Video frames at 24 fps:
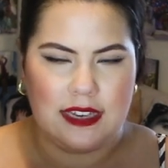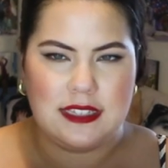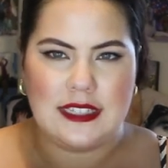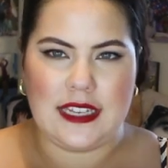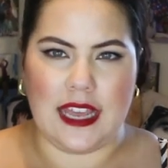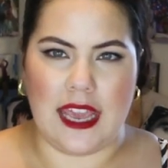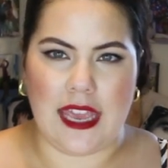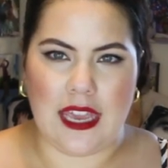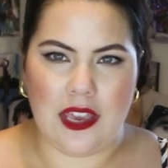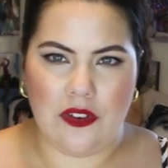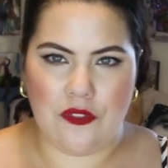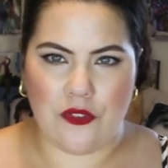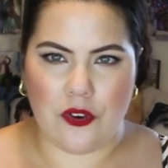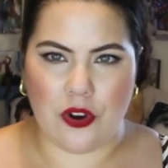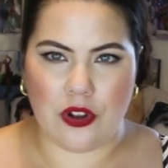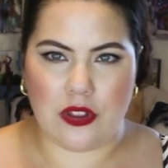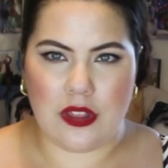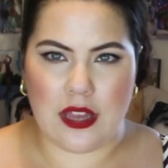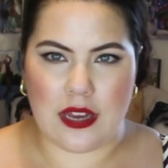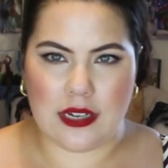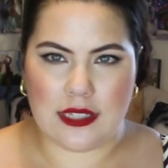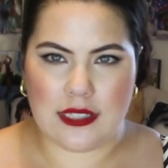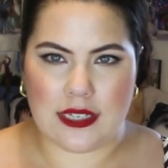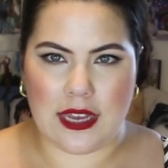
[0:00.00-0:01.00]
Tang for a
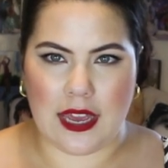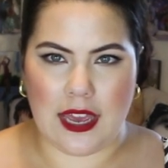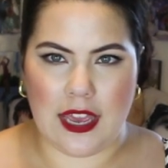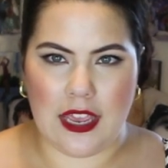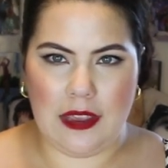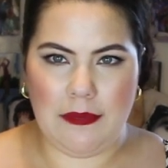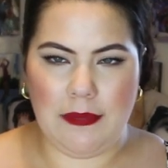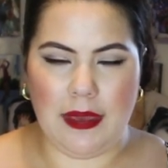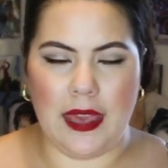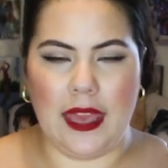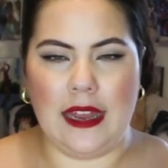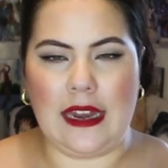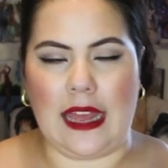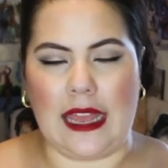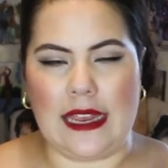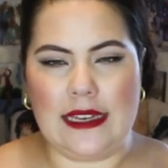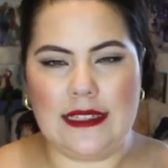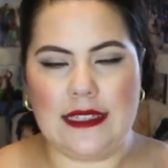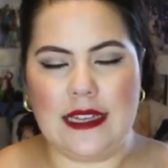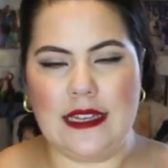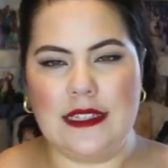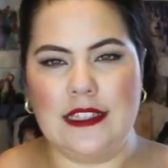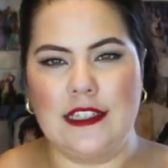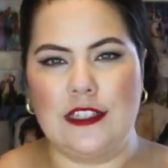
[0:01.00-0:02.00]
long time, and
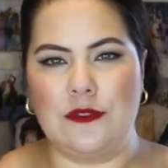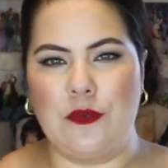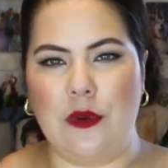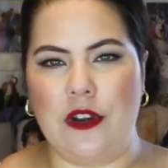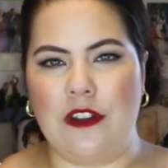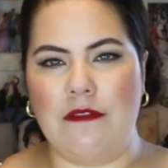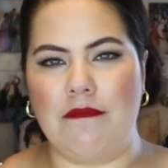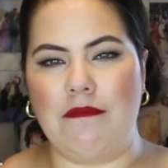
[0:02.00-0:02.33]
ASOS is one